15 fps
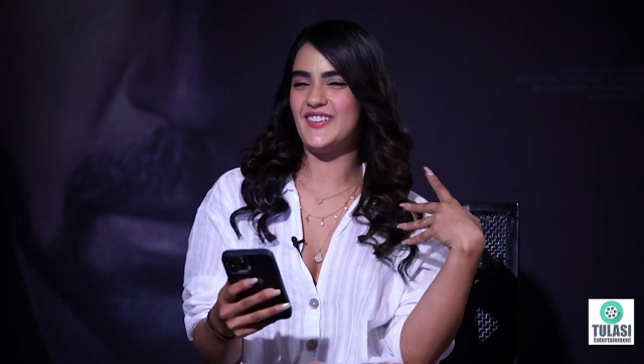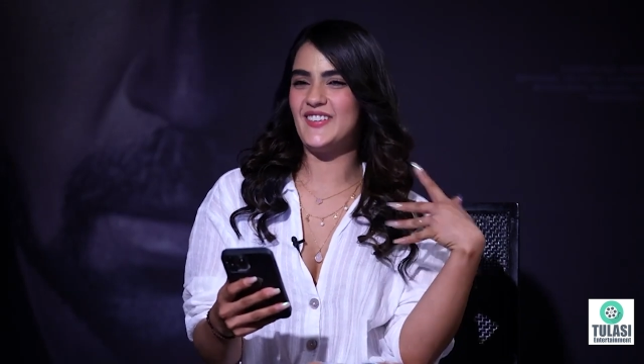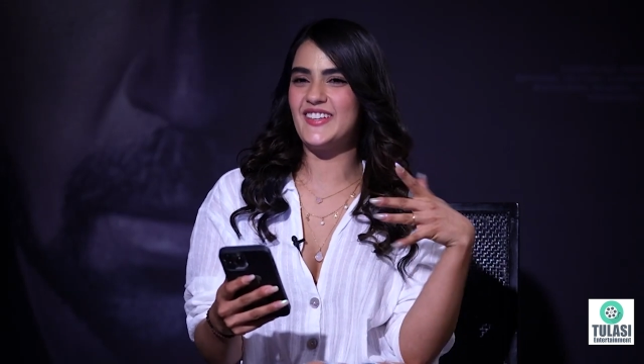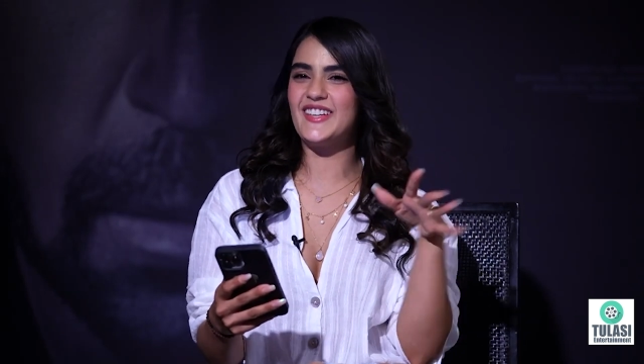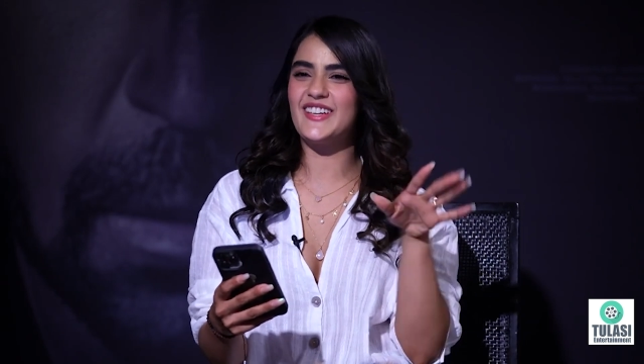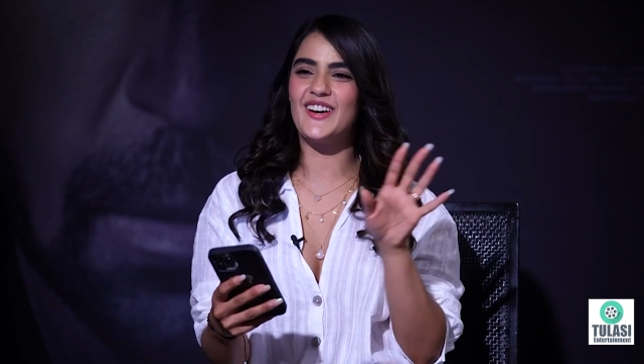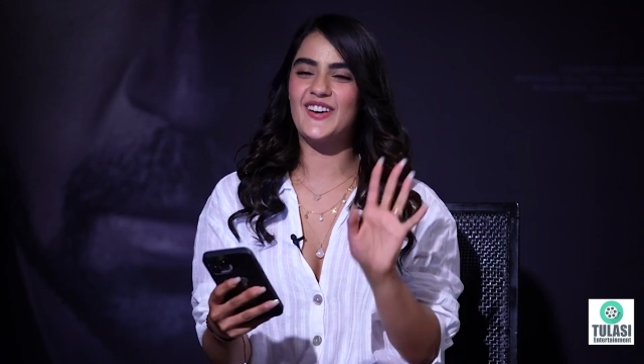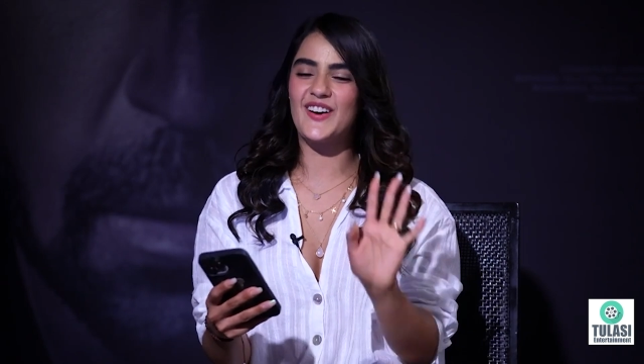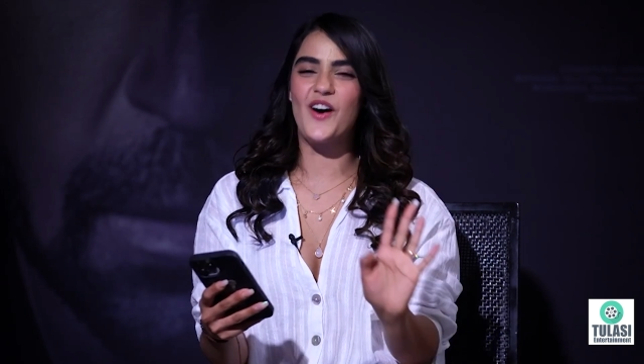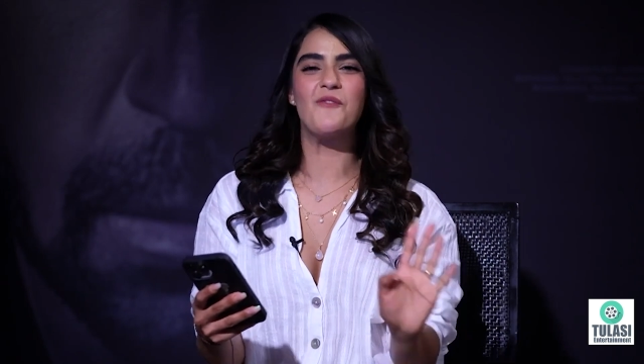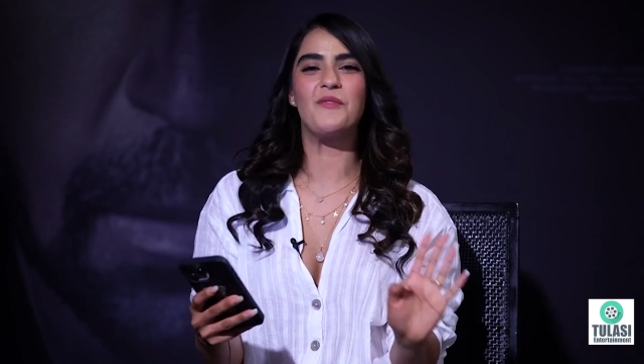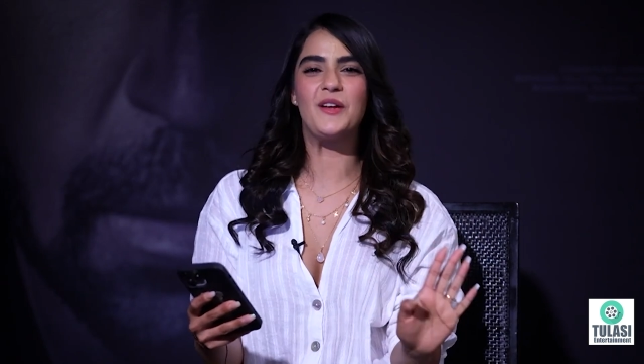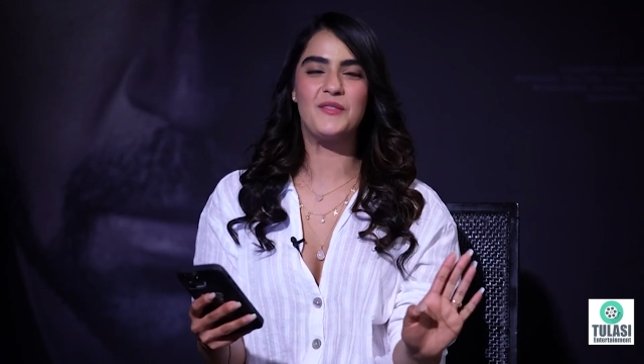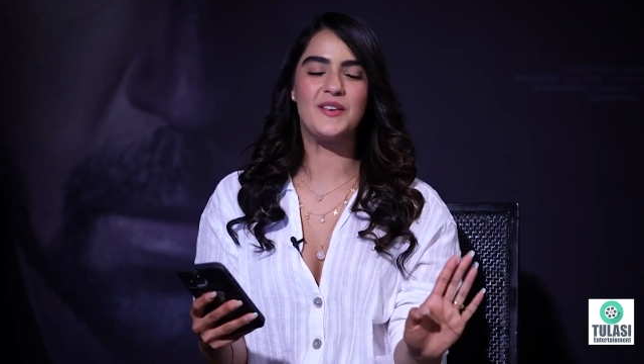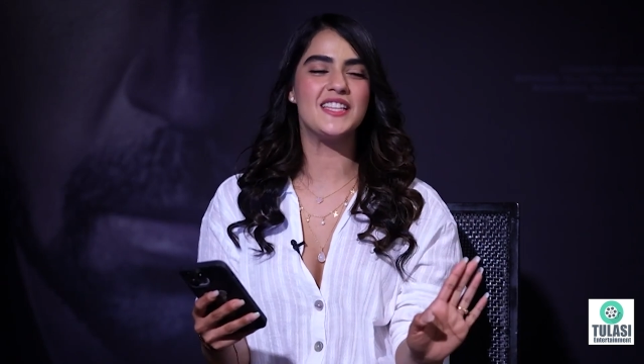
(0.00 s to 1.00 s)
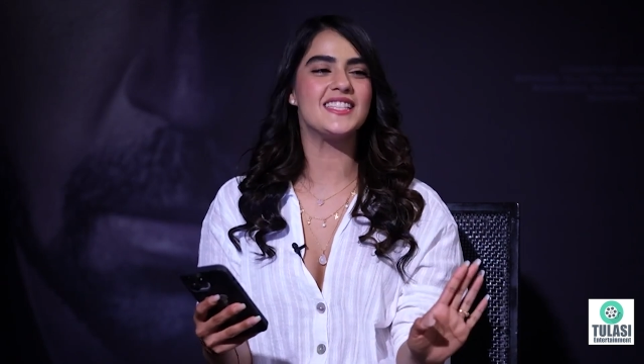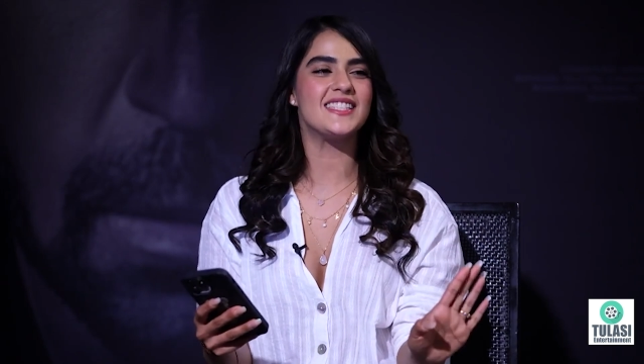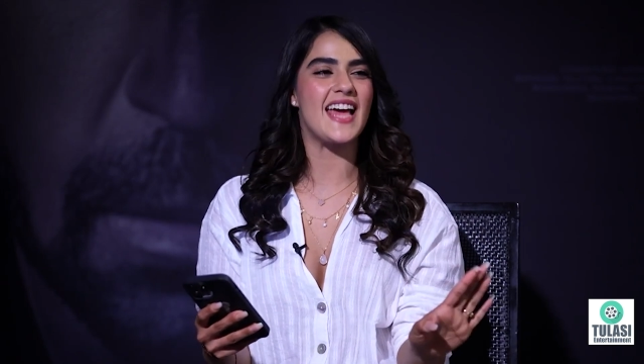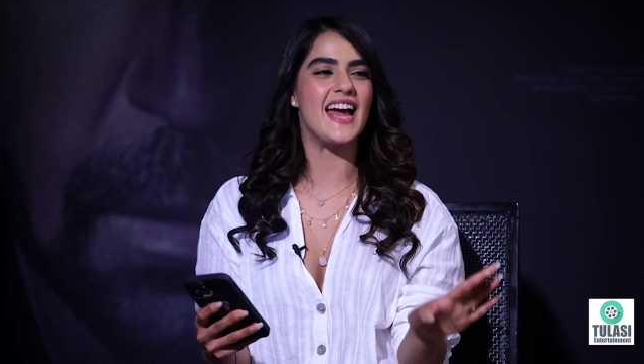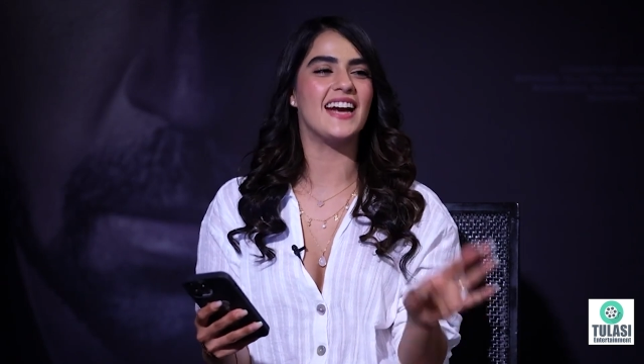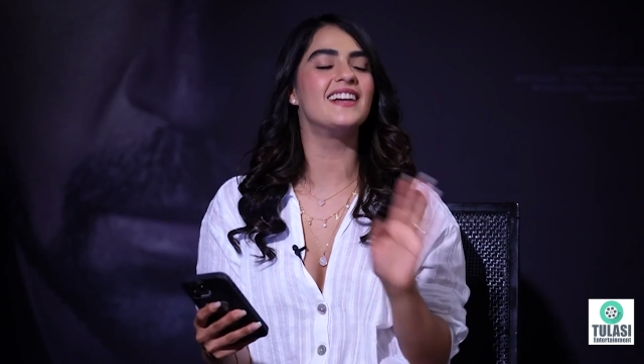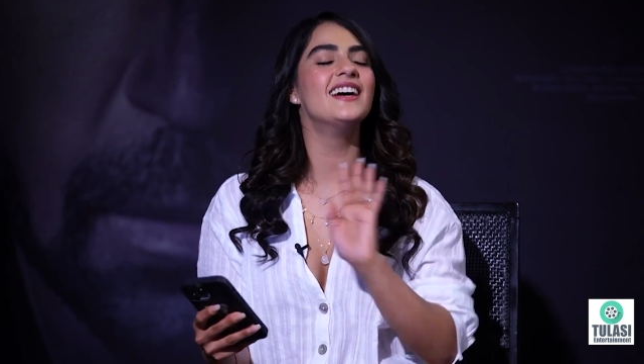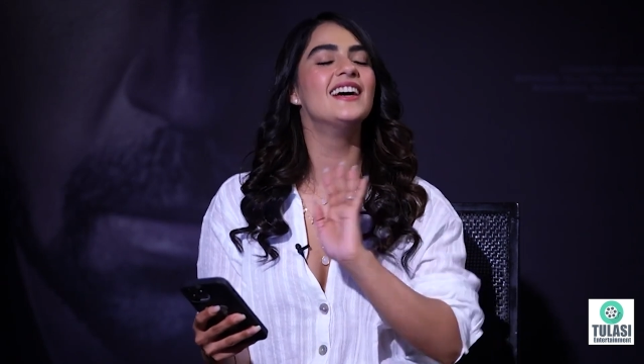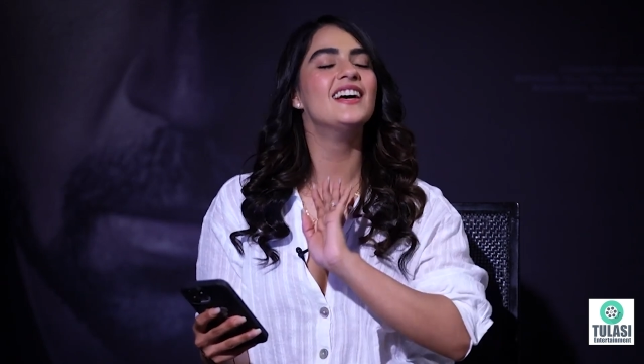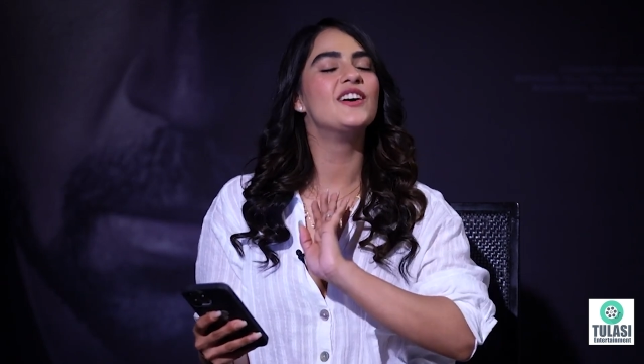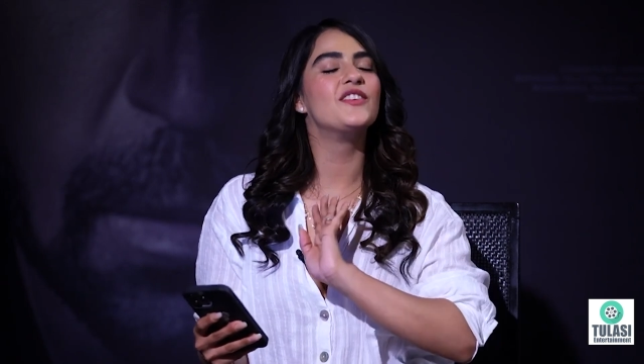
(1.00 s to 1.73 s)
Only your compliments and